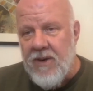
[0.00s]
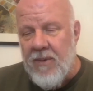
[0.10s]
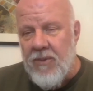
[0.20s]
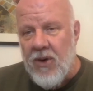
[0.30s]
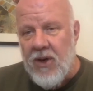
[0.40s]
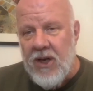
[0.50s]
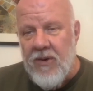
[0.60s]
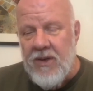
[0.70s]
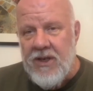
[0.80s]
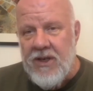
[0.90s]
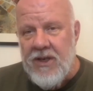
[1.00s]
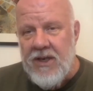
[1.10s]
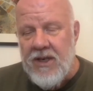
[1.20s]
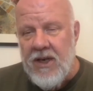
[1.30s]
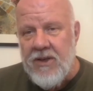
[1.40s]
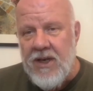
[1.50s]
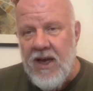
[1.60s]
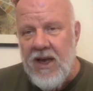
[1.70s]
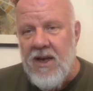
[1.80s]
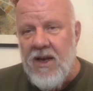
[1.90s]
I'm not going to go into the details
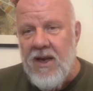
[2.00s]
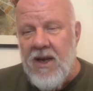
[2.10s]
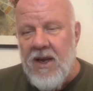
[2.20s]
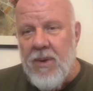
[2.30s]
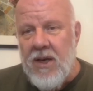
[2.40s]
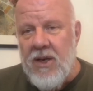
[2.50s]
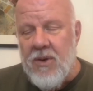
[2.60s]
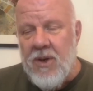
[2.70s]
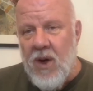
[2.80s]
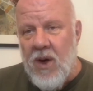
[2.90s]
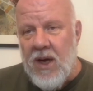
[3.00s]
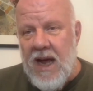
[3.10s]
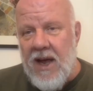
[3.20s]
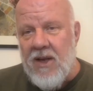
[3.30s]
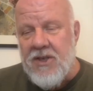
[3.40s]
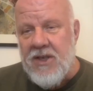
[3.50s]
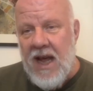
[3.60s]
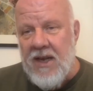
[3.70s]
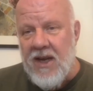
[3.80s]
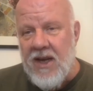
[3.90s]
here, but you can work out a
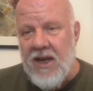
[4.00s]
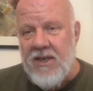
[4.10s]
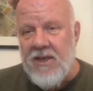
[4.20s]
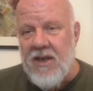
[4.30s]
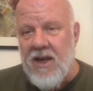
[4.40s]
standardized